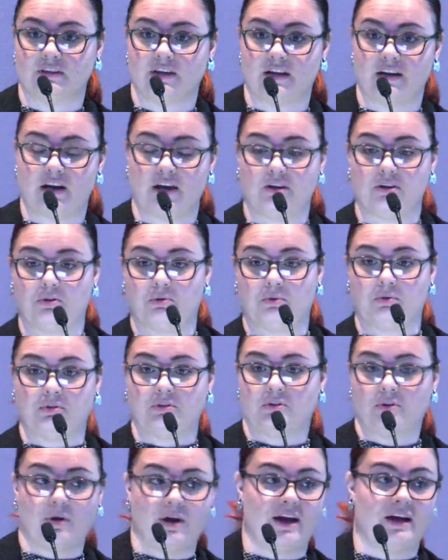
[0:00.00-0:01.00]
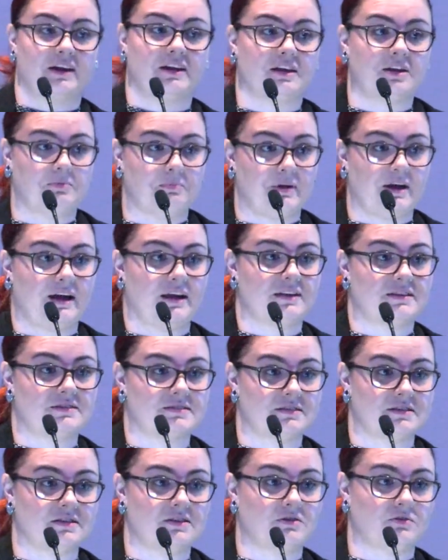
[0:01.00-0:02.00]
and I don't know how to get
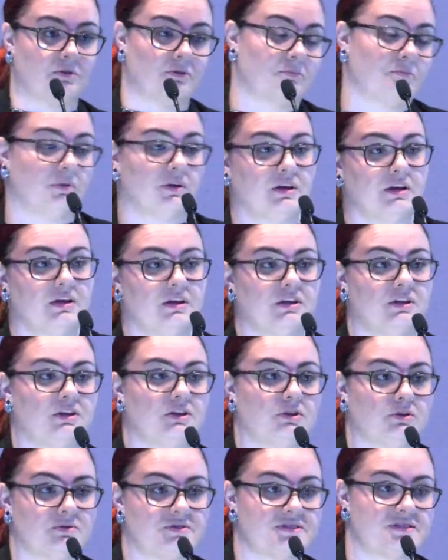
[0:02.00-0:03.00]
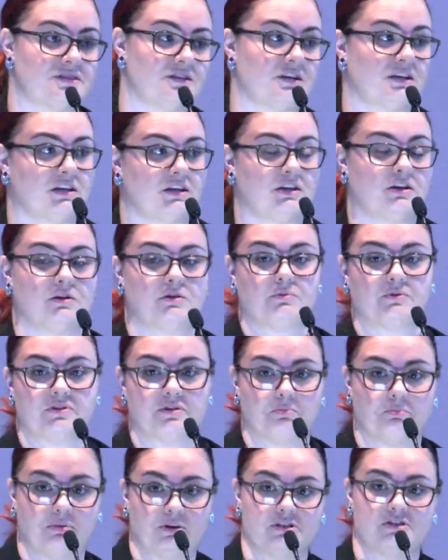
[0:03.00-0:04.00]
past it, or I'm, you know, sitting here
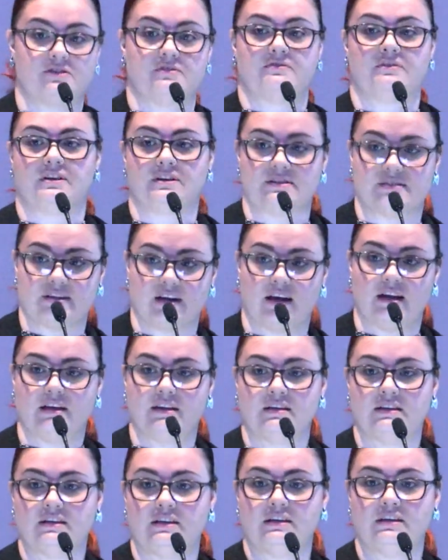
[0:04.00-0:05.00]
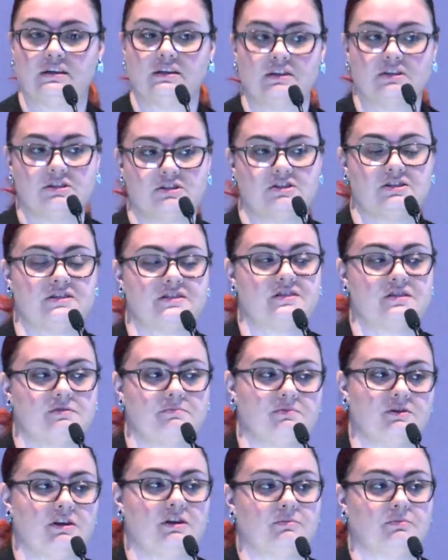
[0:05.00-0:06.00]
with a bunch of anxiety, just to
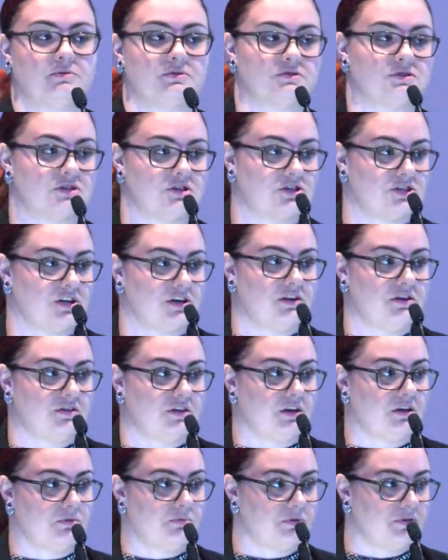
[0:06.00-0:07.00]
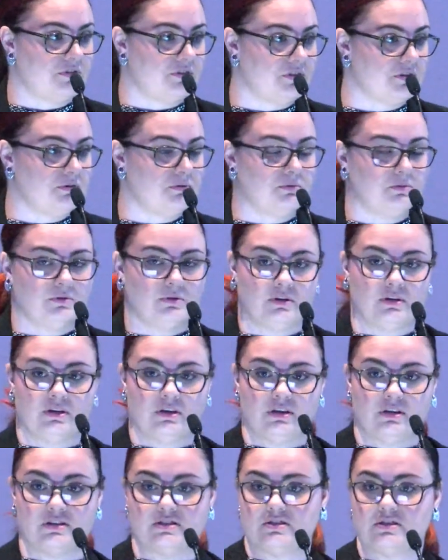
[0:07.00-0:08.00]
be able to share that with you
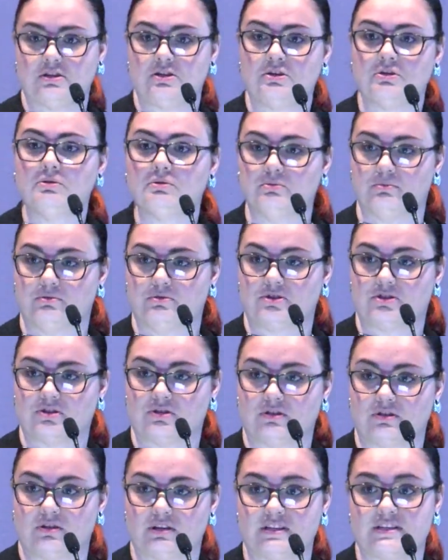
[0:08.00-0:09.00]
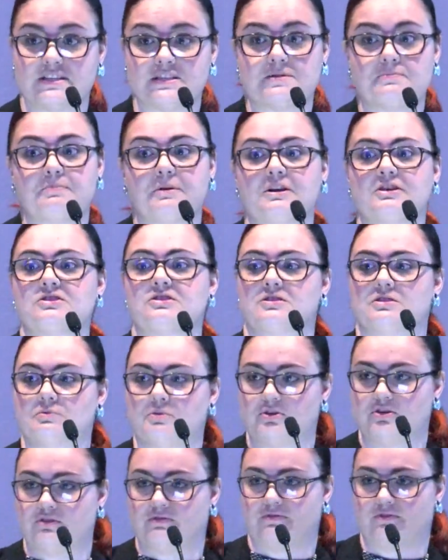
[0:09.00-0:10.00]
is huge, especially
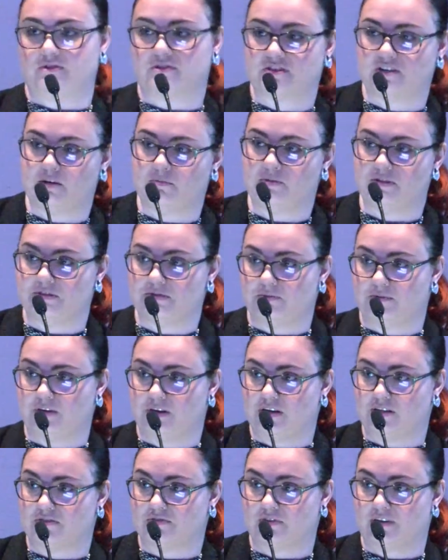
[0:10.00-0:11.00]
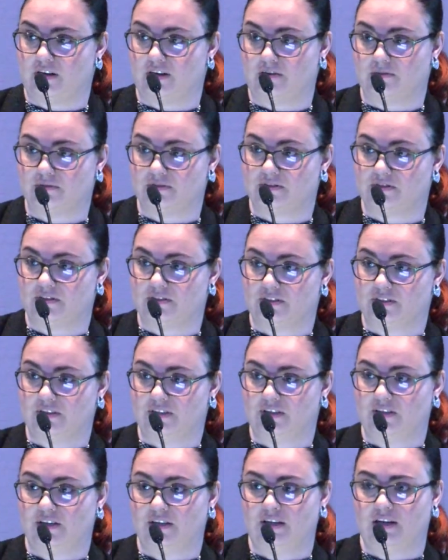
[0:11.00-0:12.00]
when you first come into an Oxford House.
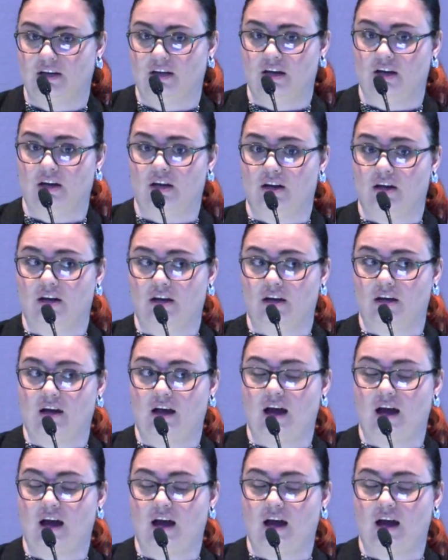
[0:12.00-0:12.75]
I